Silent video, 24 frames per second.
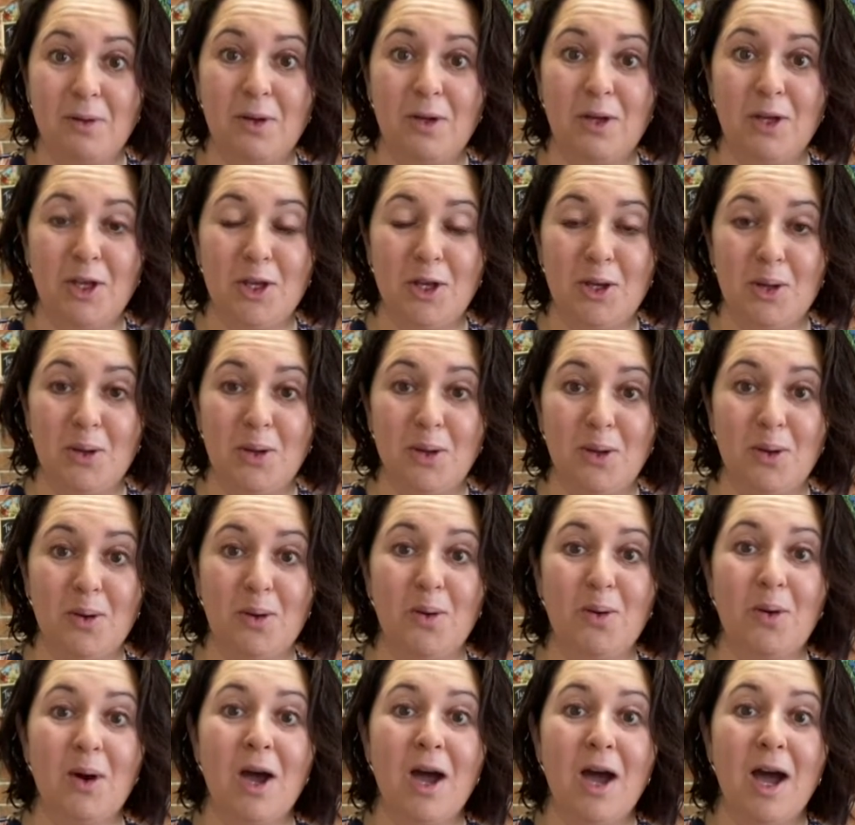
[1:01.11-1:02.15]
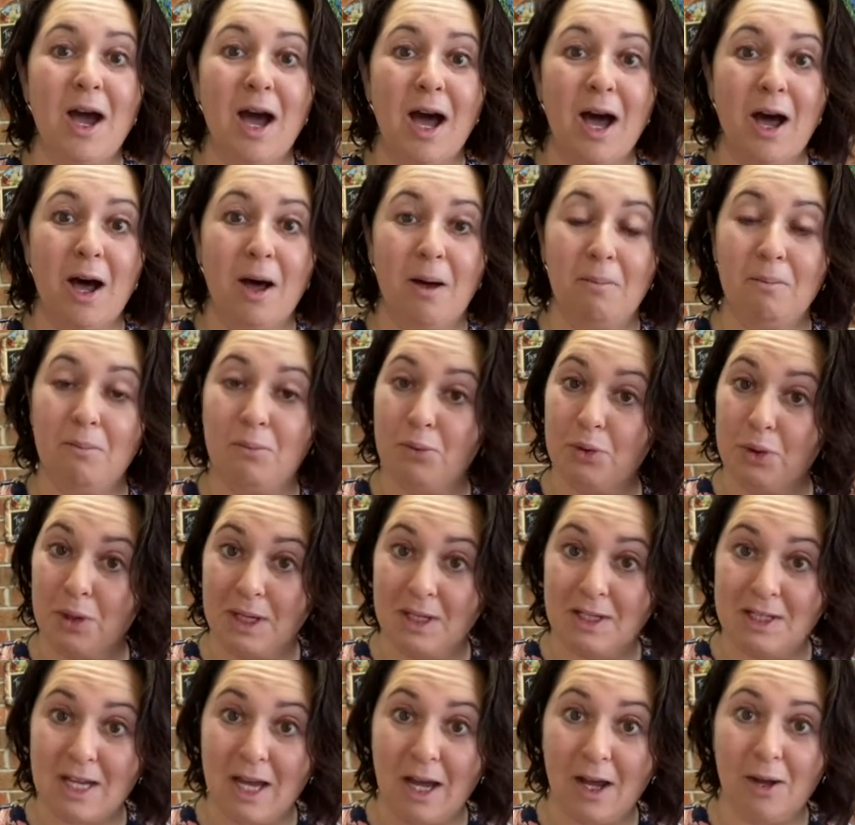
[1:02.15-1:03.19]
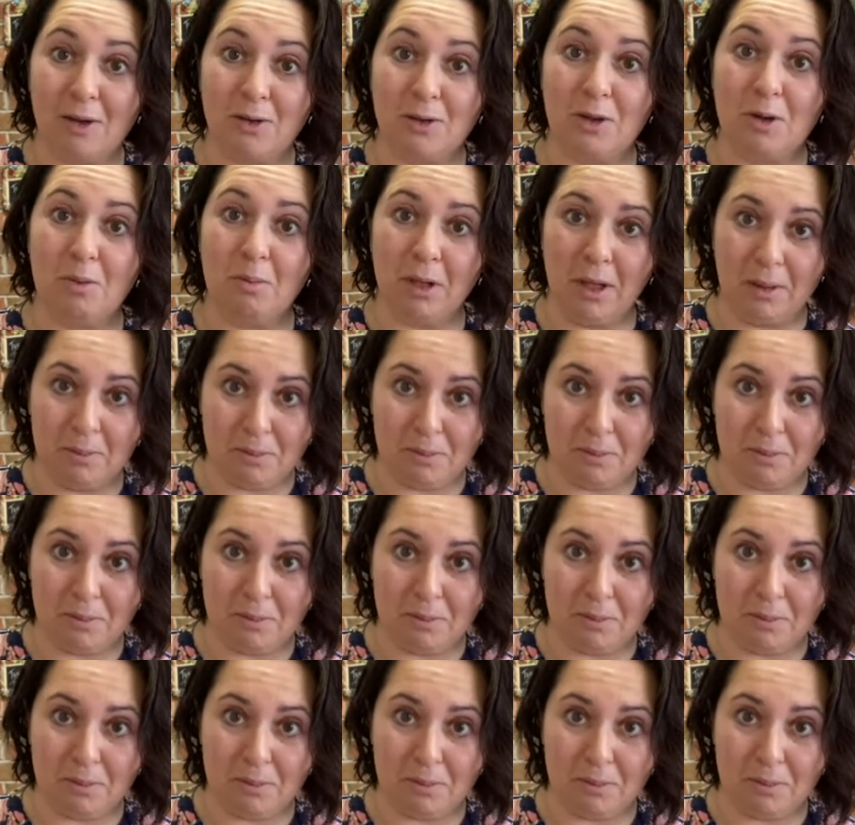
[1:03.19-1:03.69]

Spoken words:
you bring down your blood